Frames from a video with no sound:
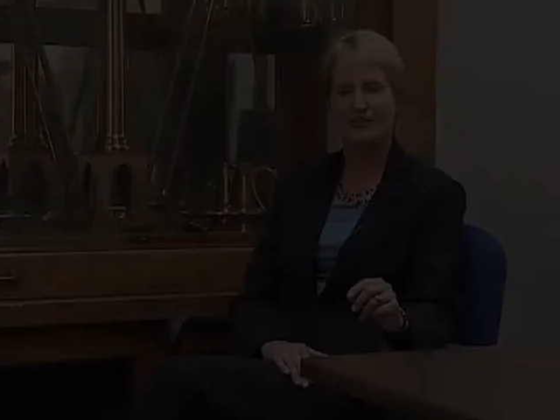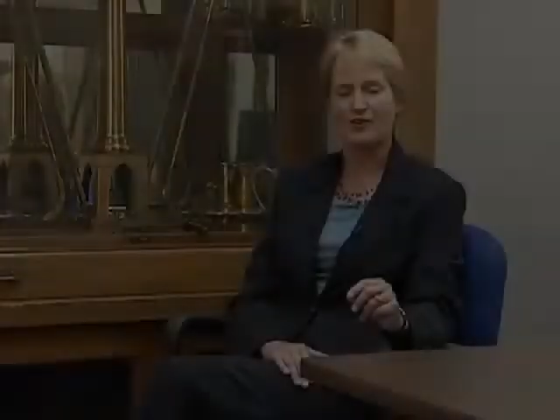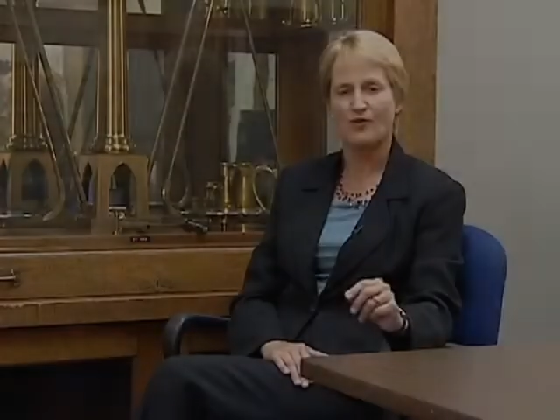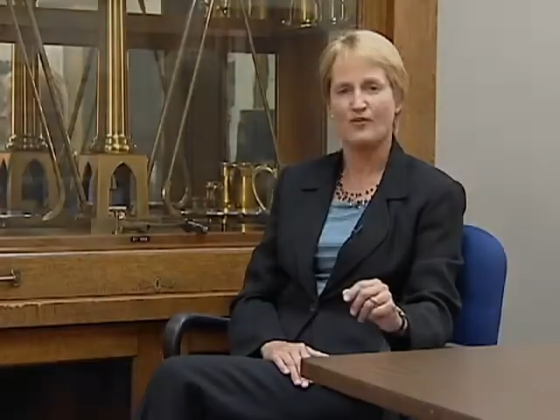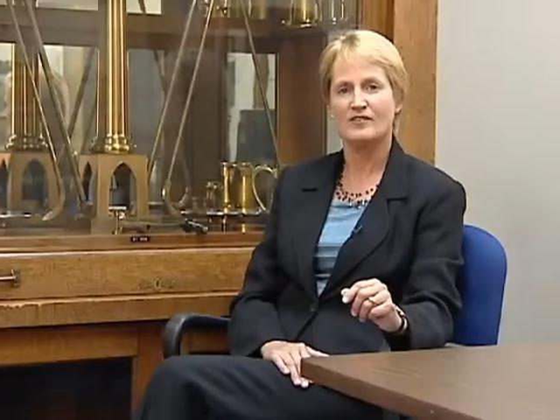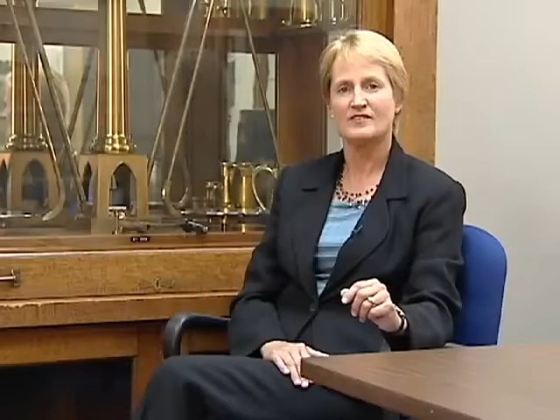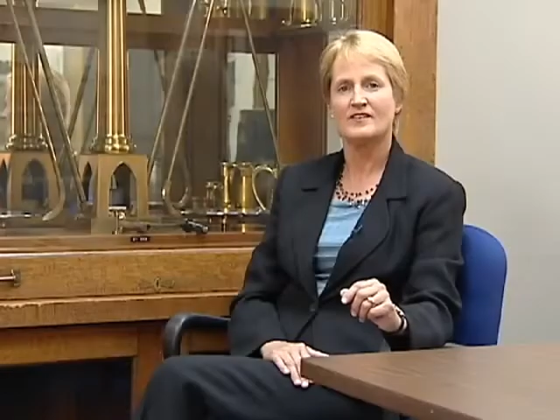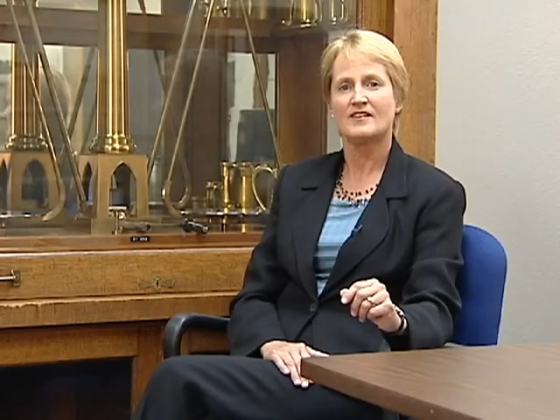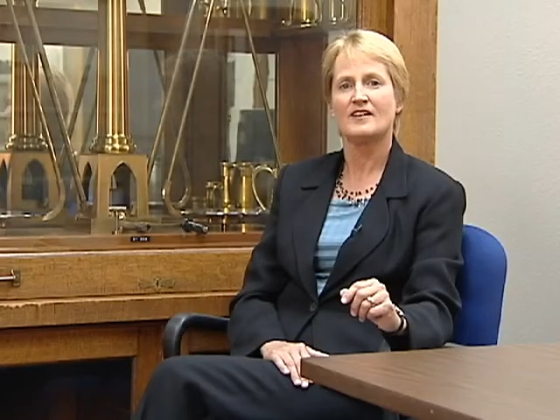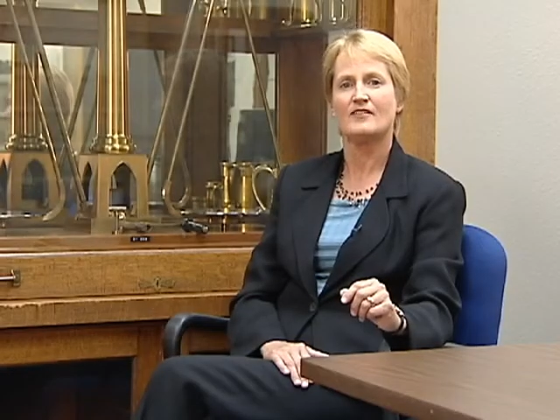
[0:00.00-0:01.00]
goal
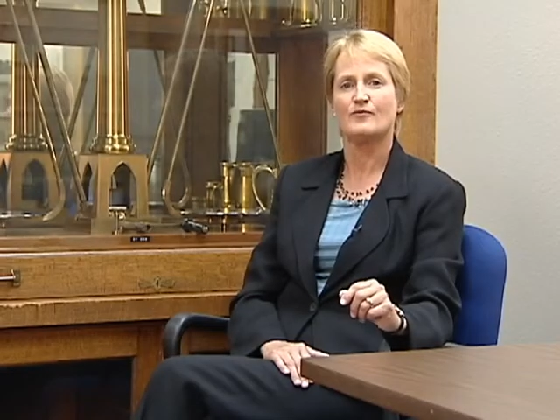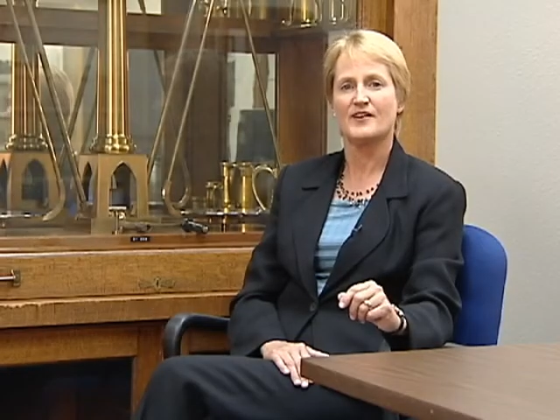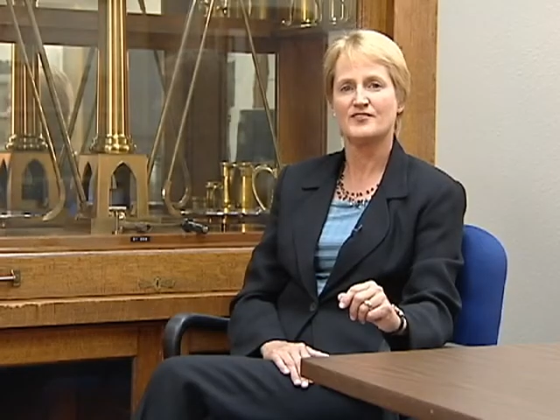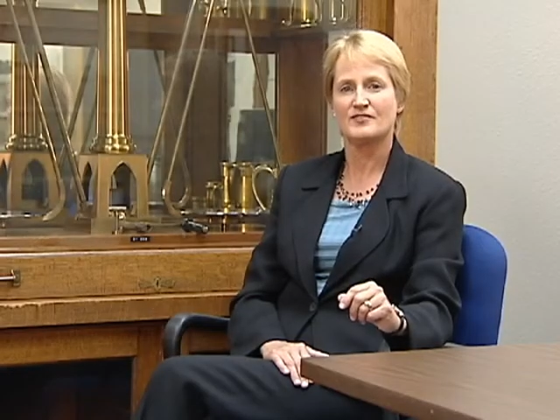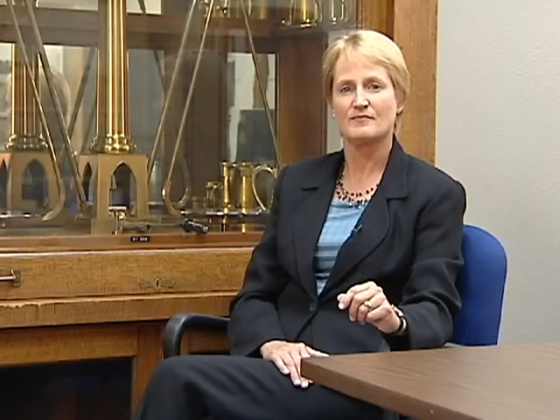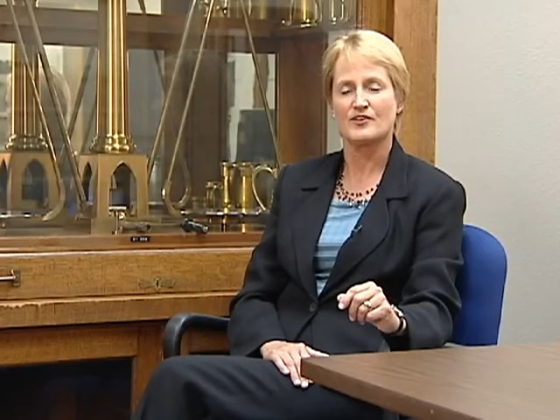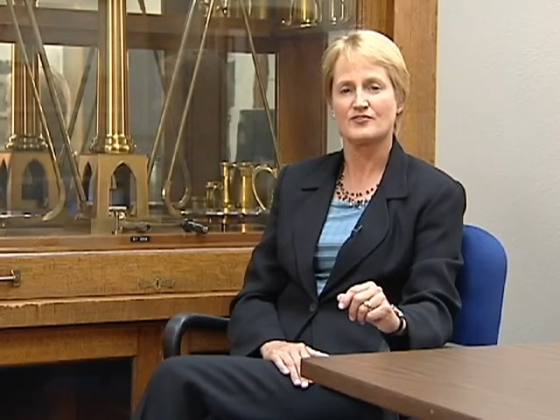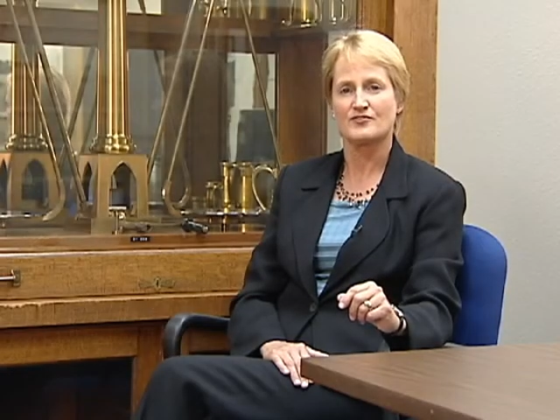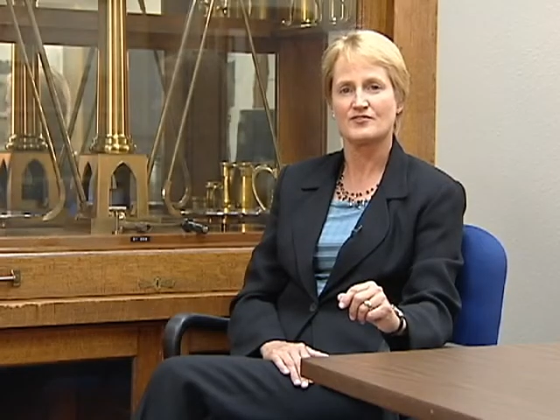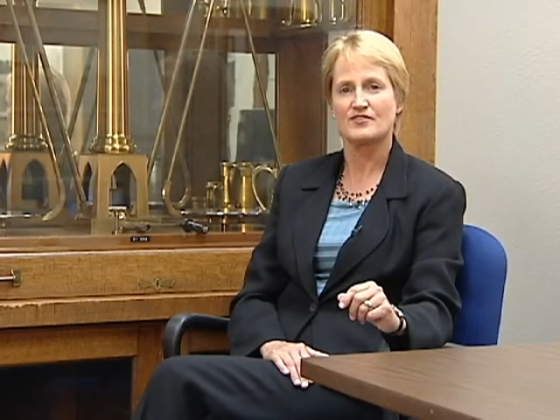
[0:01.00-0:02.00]
of weights and
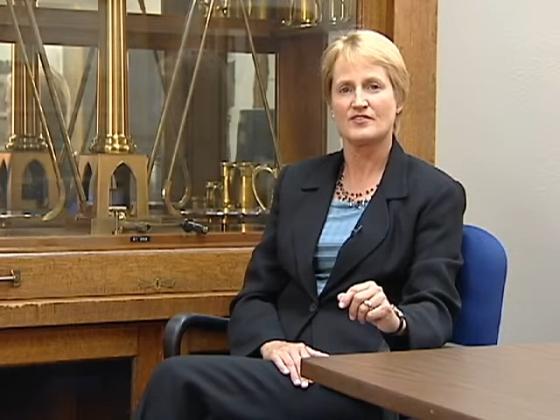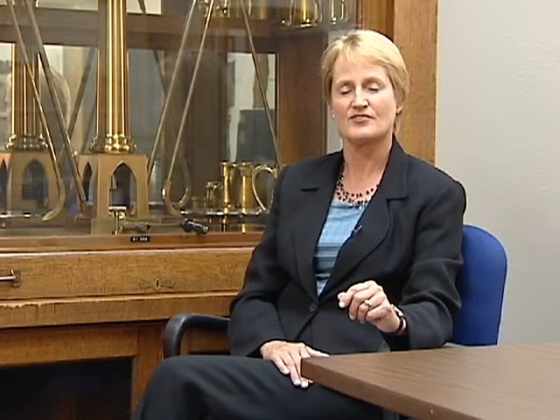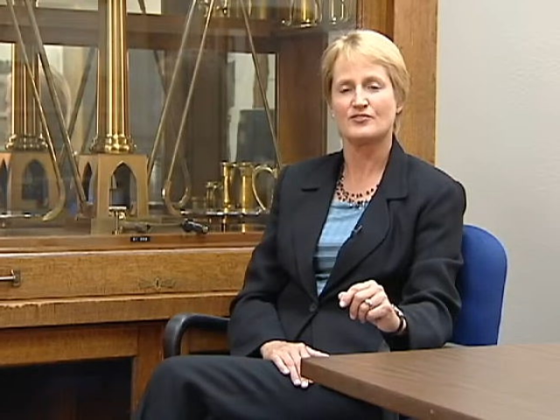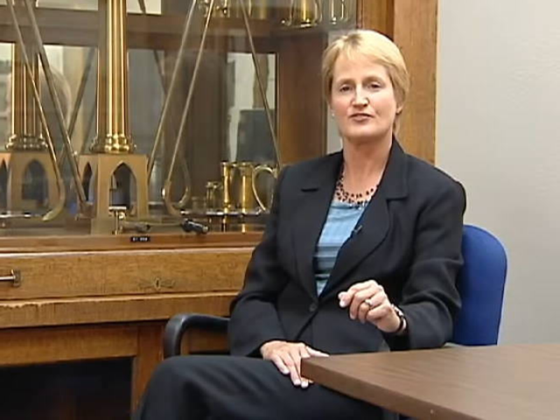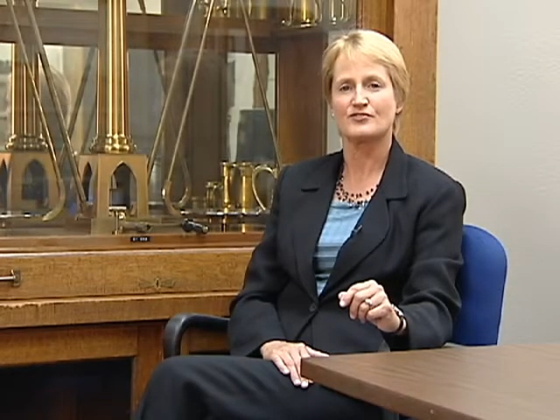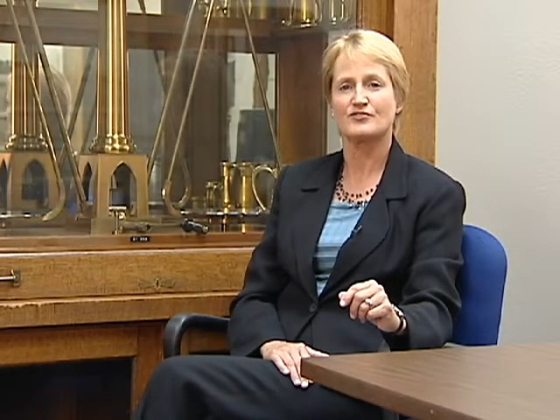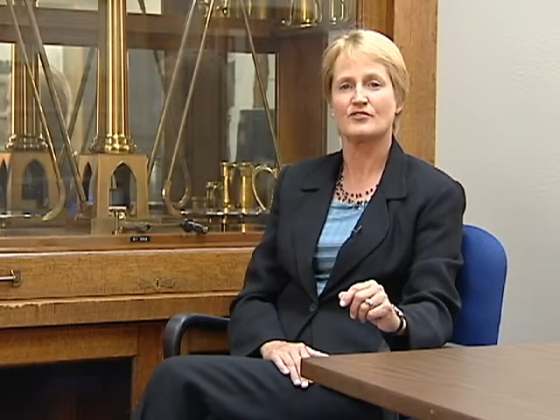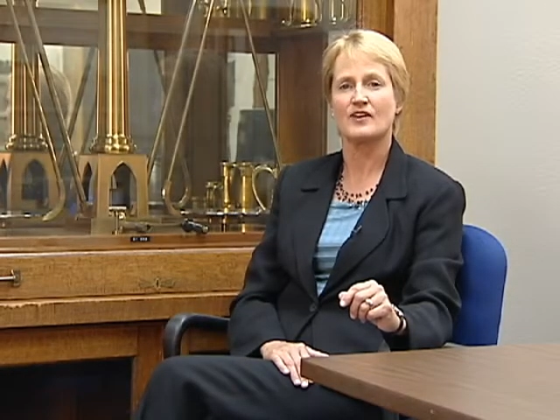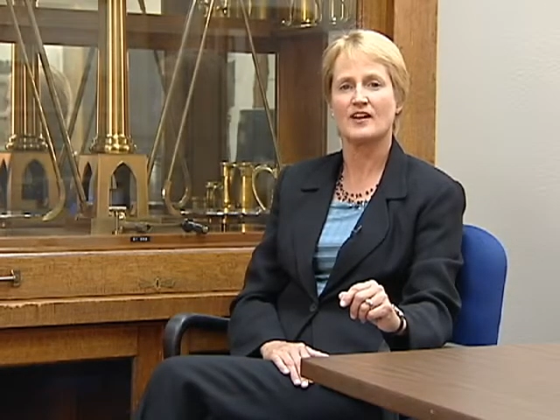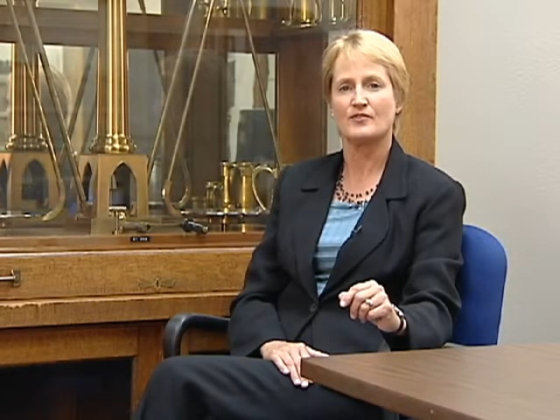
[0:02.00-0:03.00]
measures is to
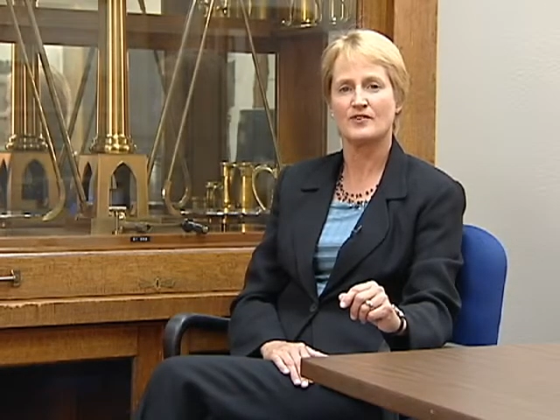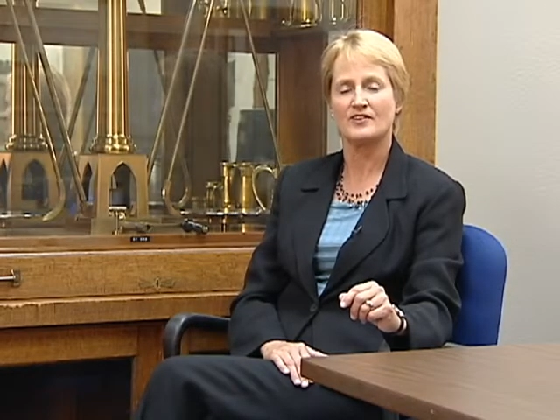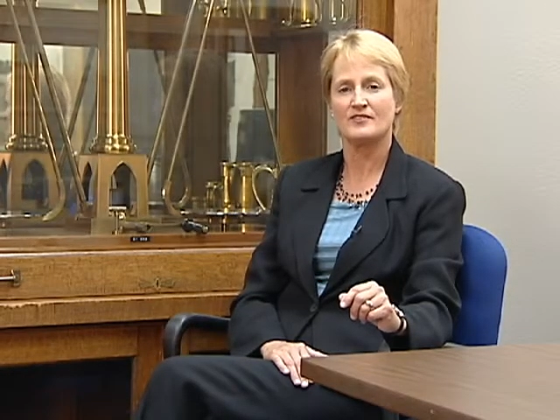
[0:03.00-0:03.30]
ensure equity